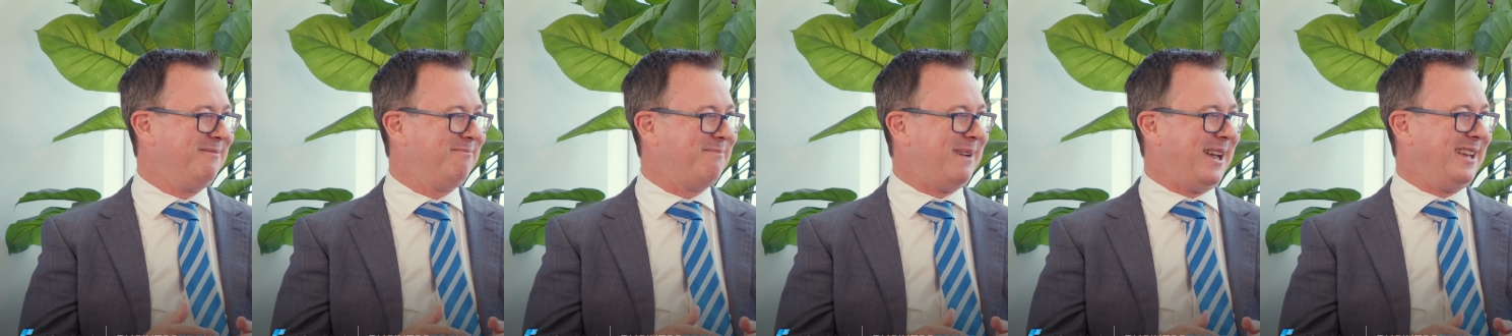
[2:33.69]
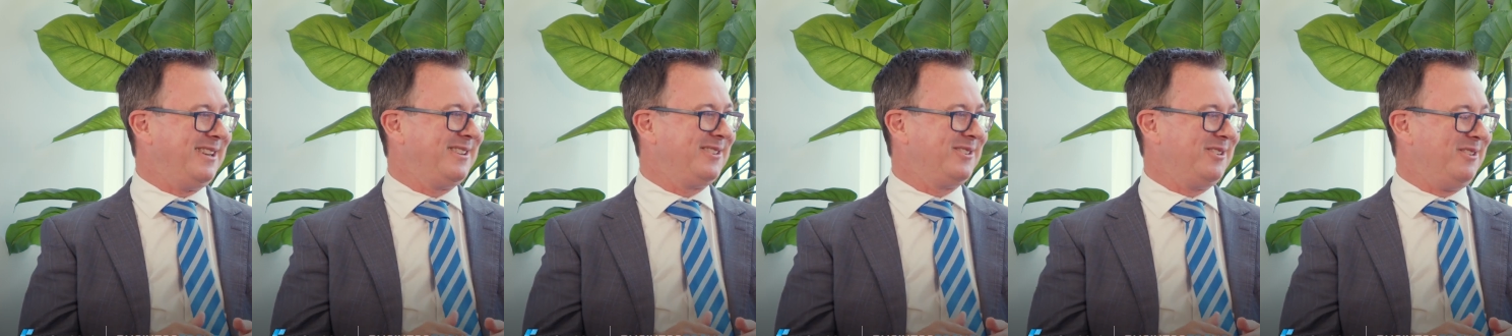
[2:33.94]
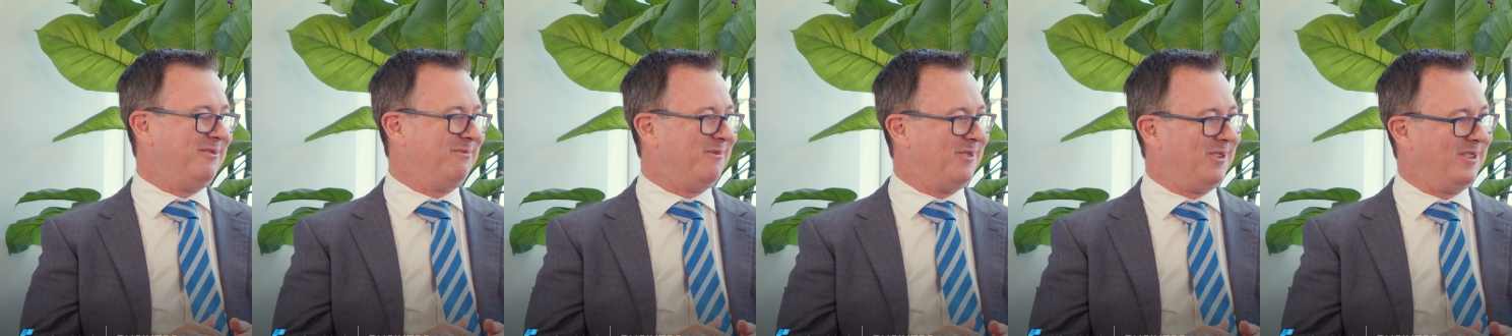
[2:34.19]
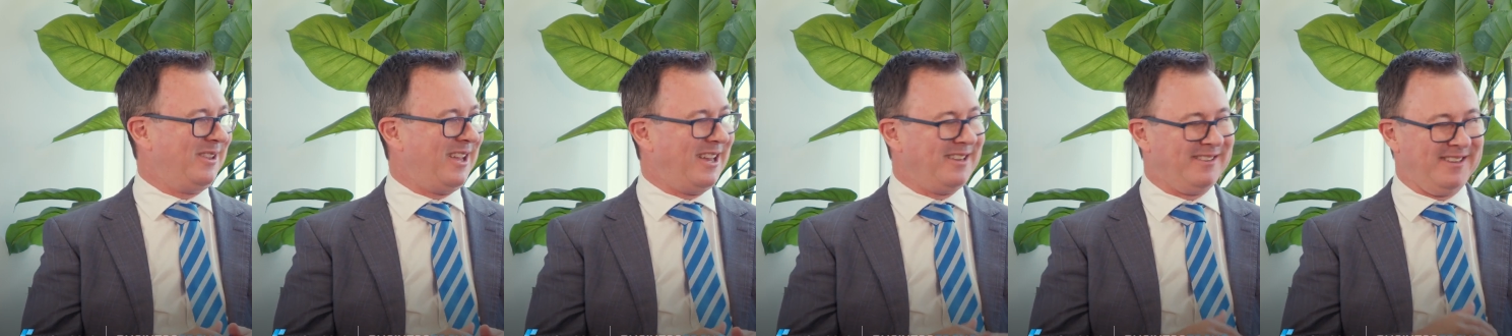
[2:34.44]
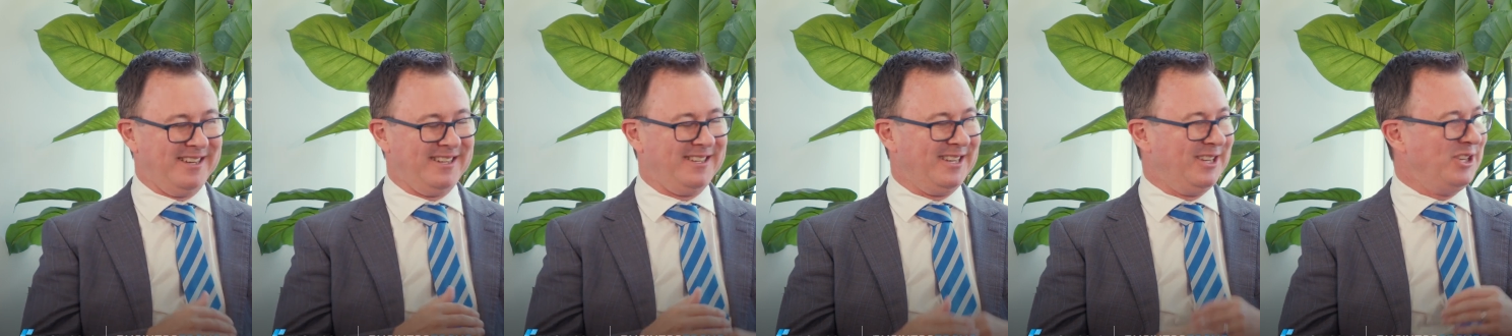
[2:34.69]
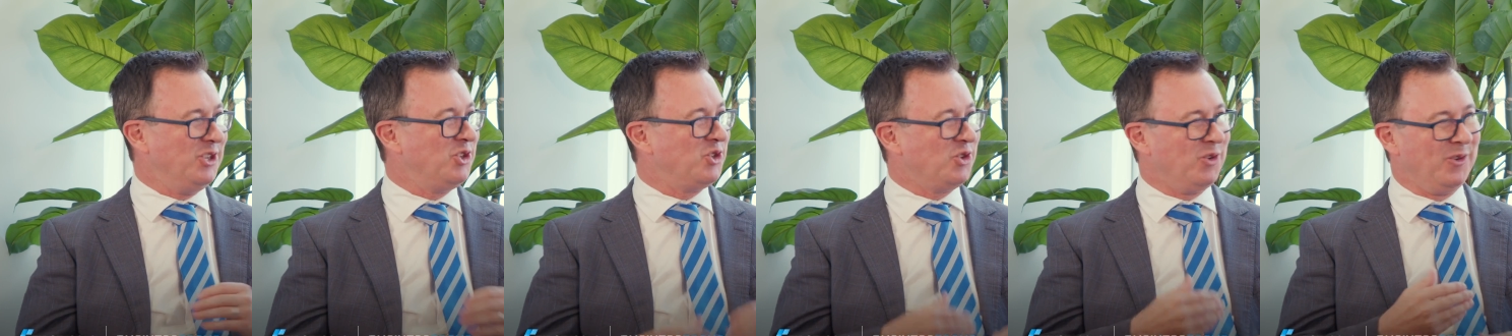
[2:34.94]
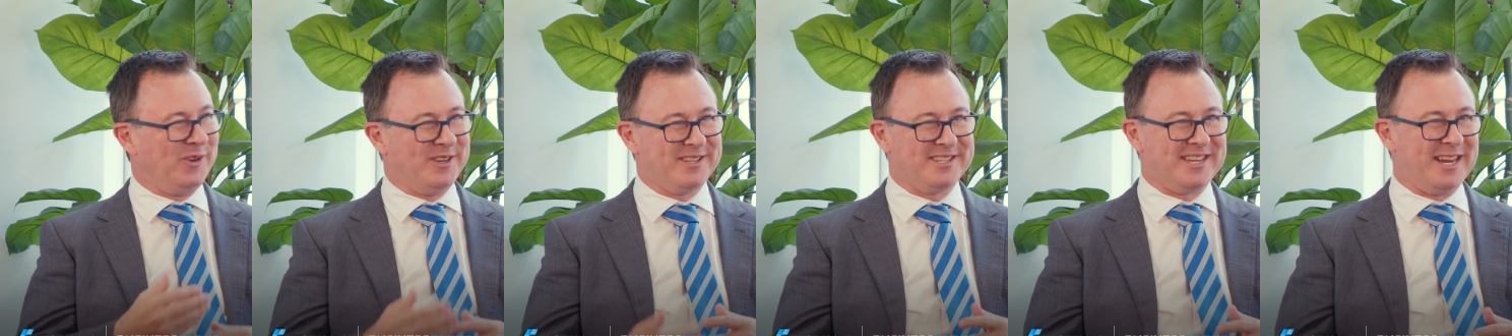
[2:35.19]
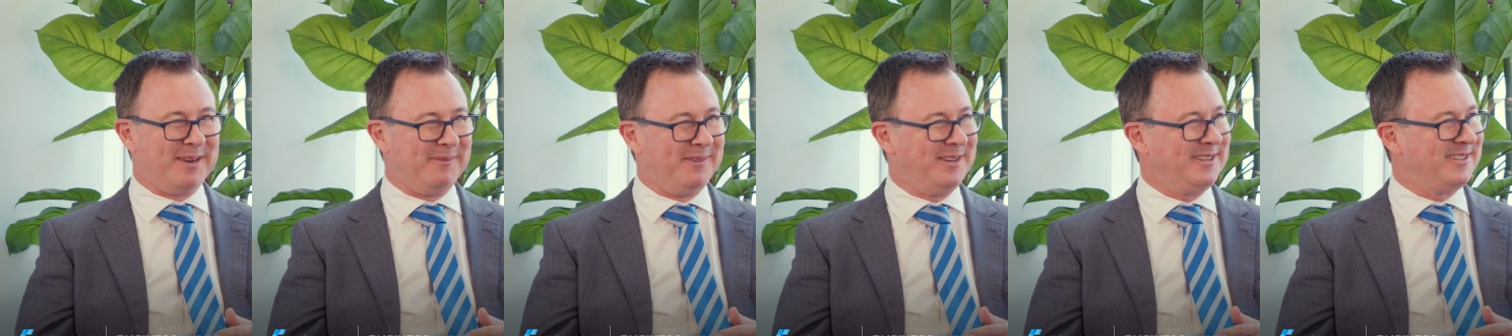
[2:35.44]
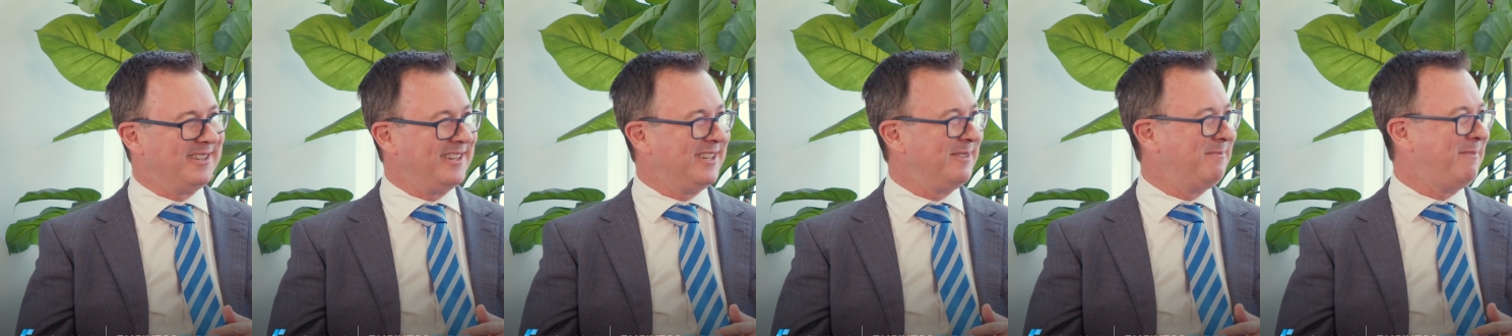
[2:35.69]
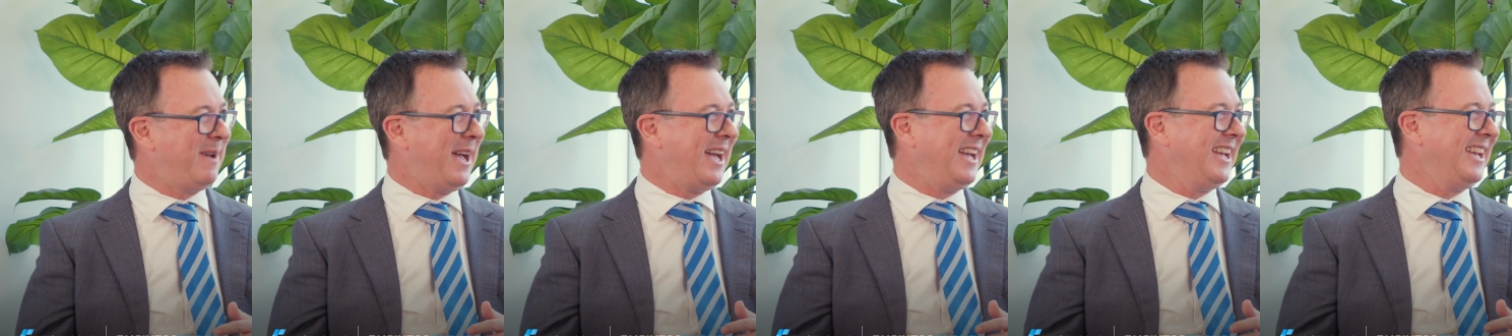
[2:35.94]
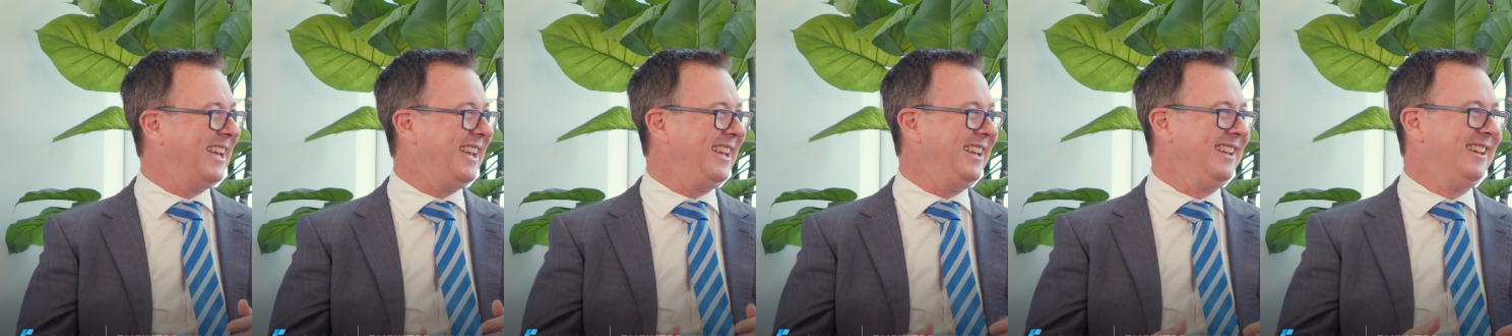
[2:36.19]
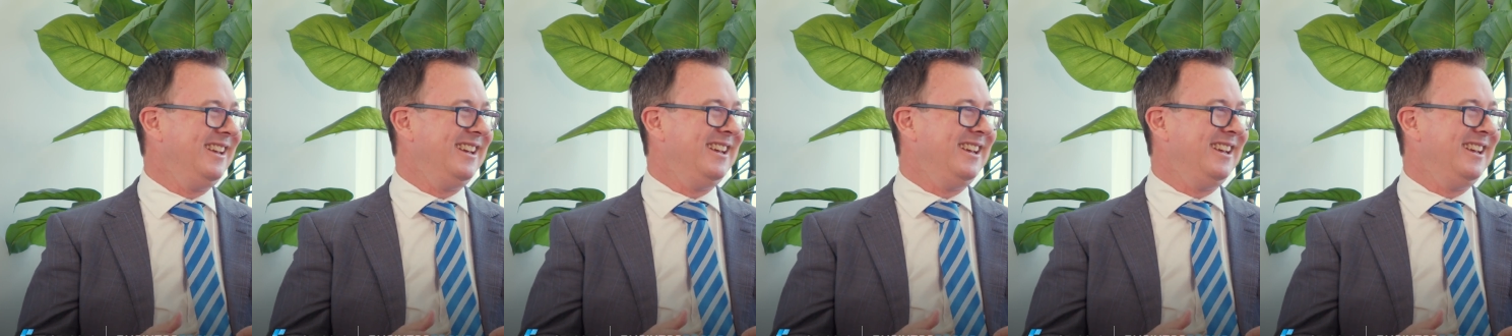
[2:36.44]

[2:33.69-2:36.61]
based on what they think the insurance companies are going to pay.